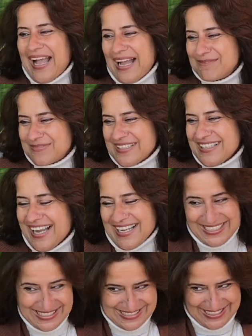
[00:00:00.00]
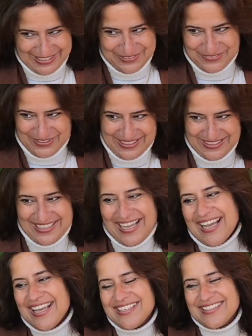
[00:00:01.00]
happy I can celebrate
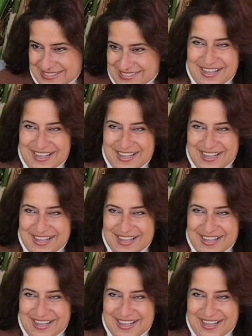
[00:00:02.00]
that.